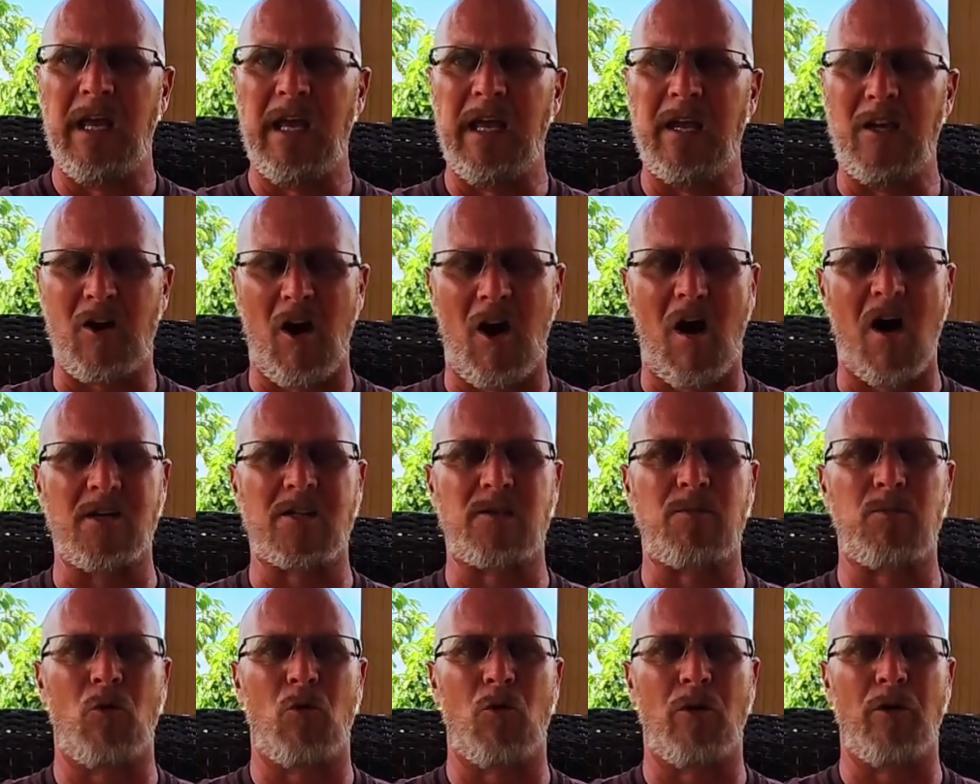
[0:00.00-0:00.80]
it
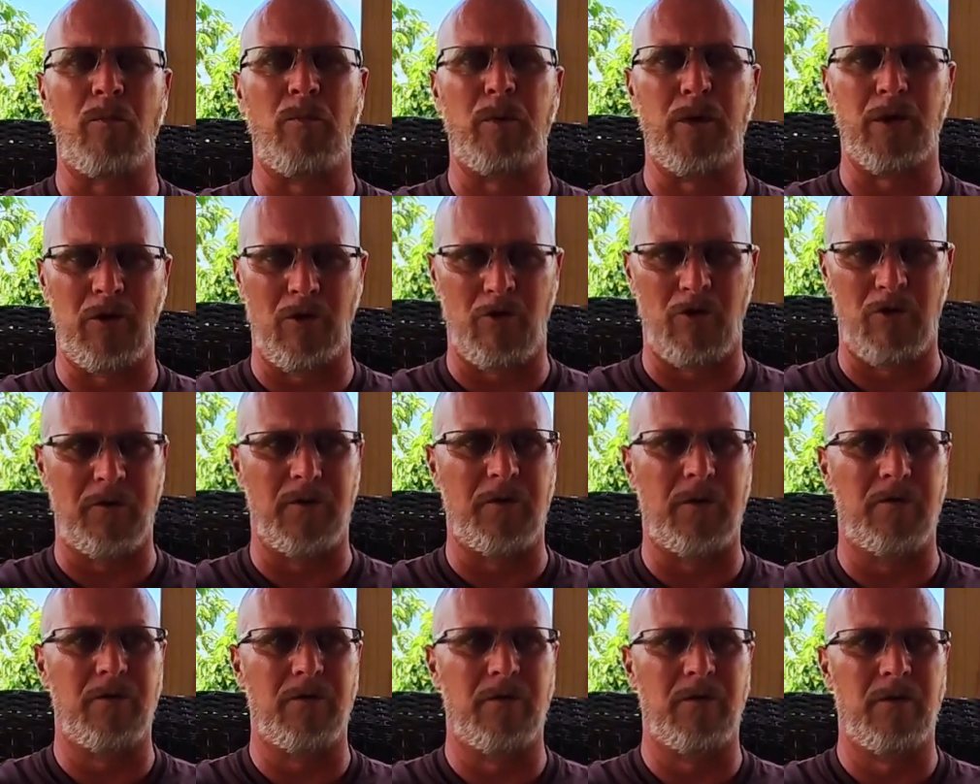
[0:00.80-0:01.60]
costs more to
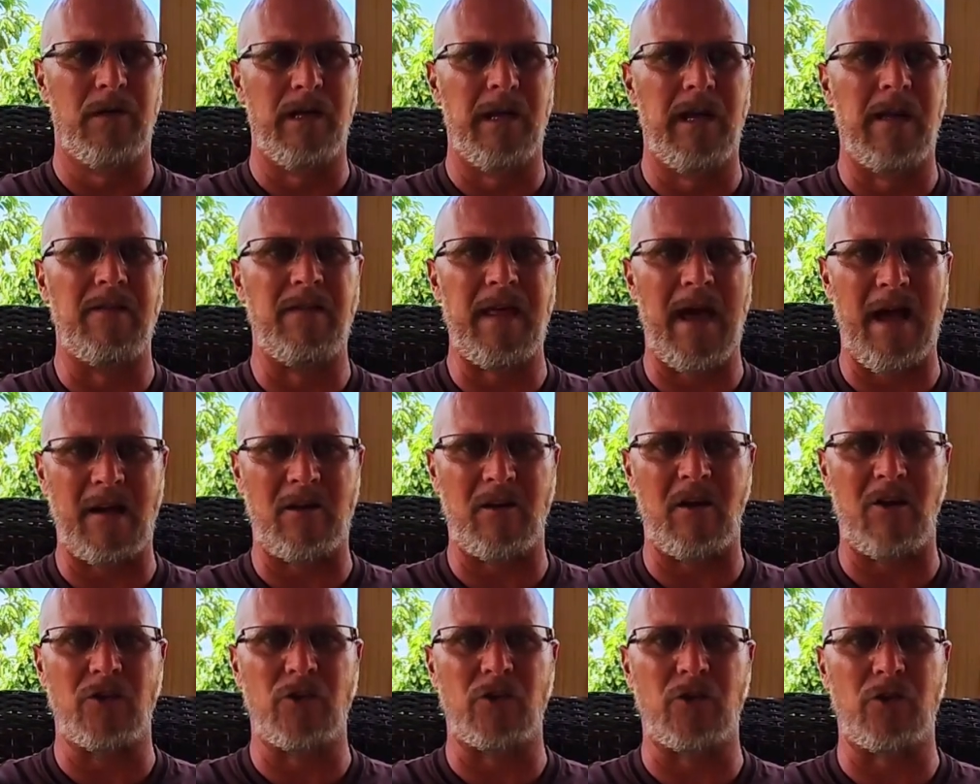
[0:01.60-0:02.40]
build in that
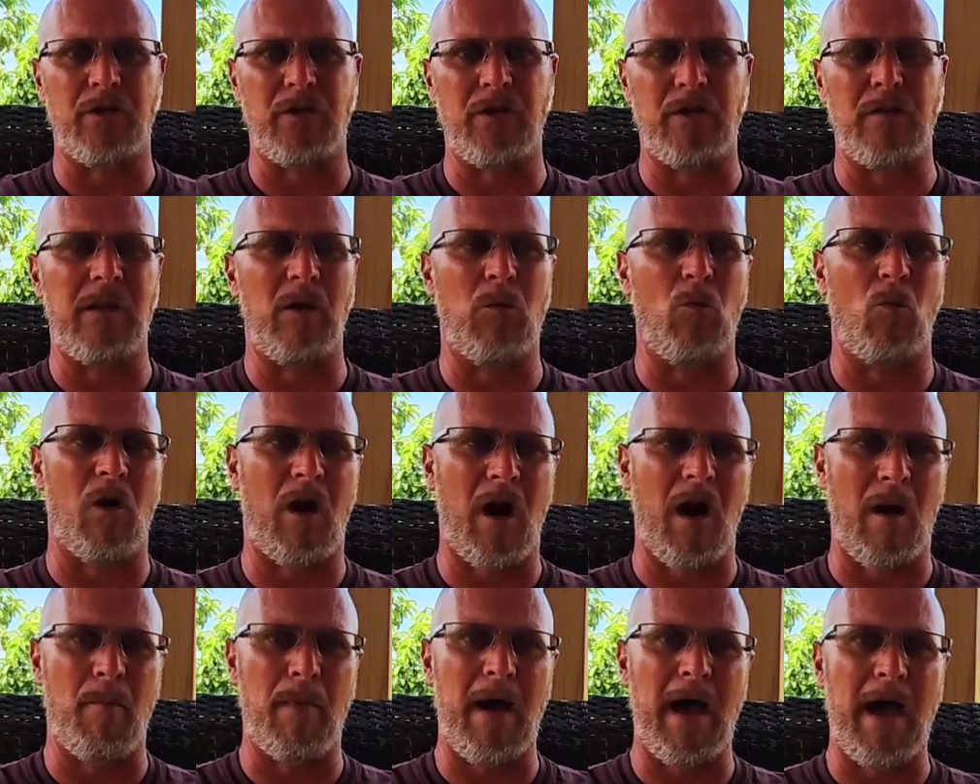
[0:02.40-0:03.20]
country than
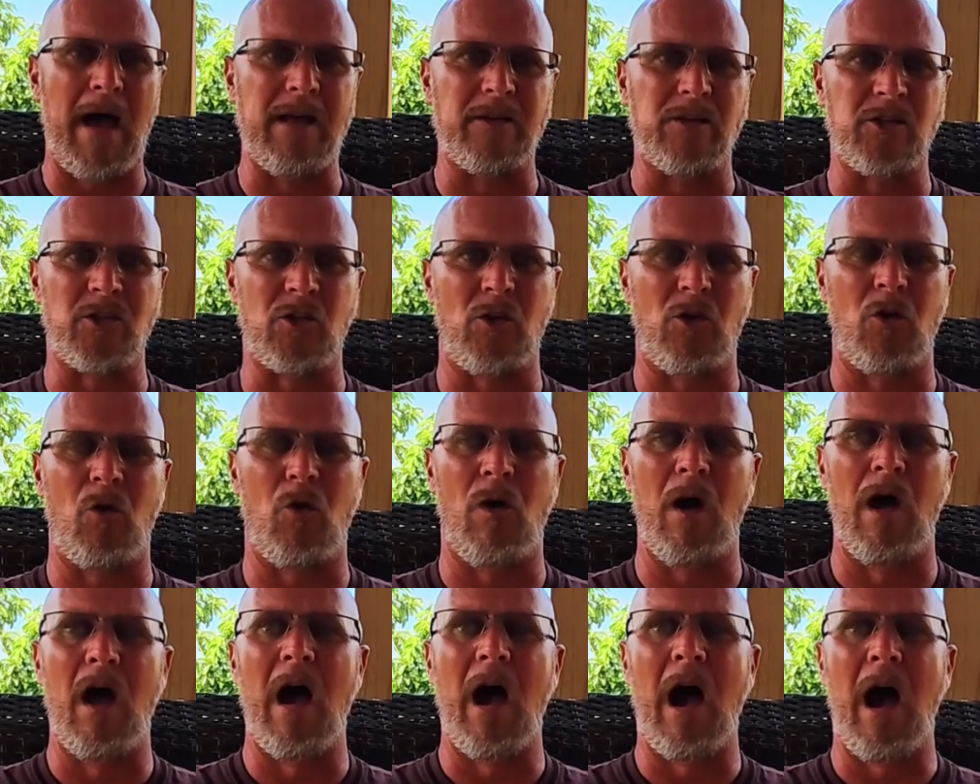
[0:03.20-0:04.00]
where I'm at,
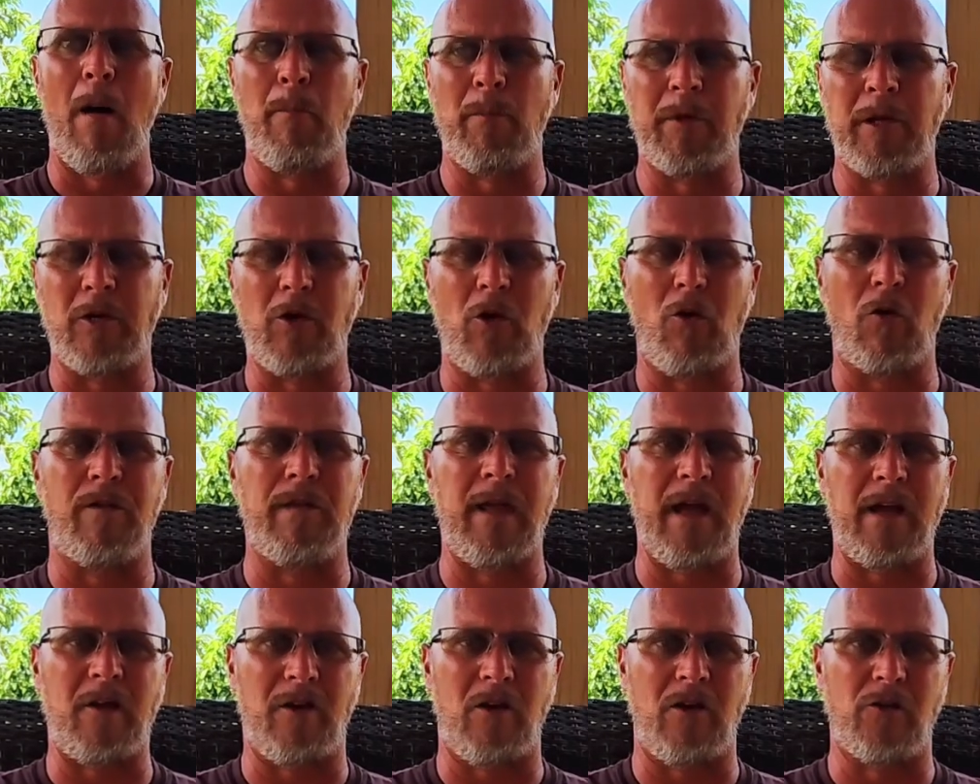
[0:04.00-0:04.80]
so I'm going to go to
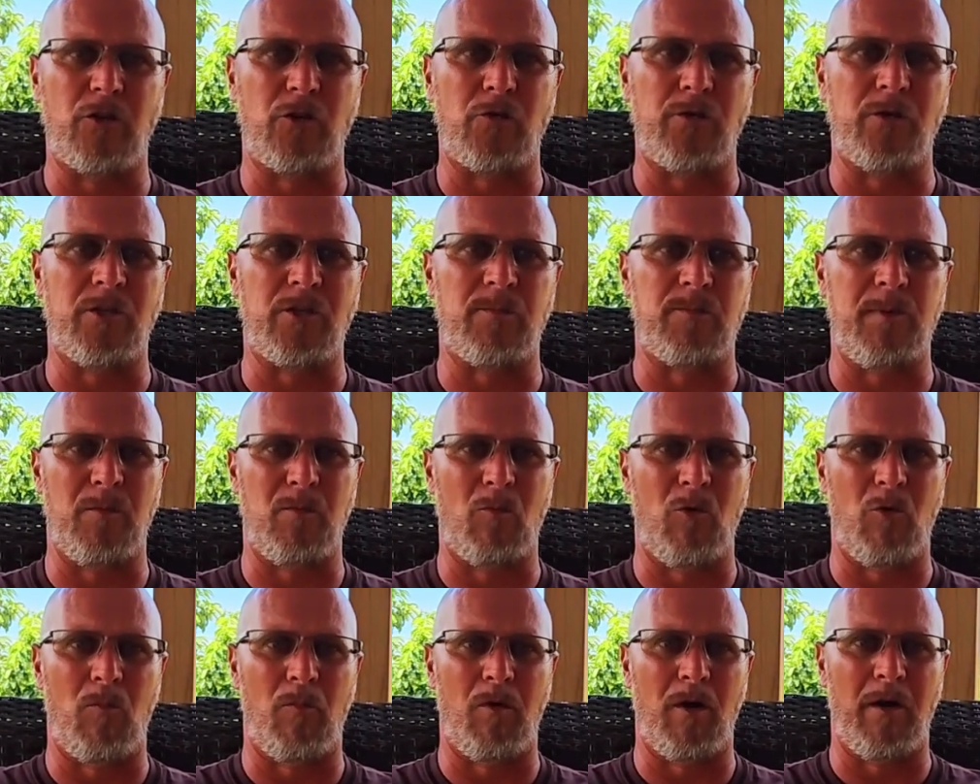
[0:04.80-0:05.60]
that country and spend
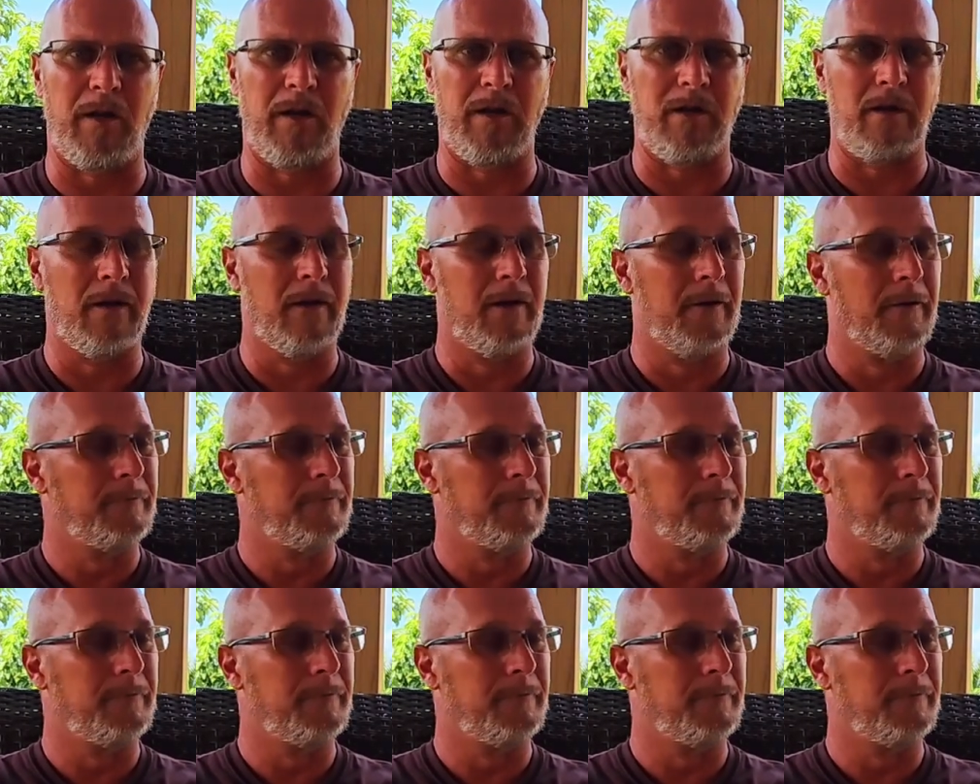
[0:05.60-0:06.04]
more money.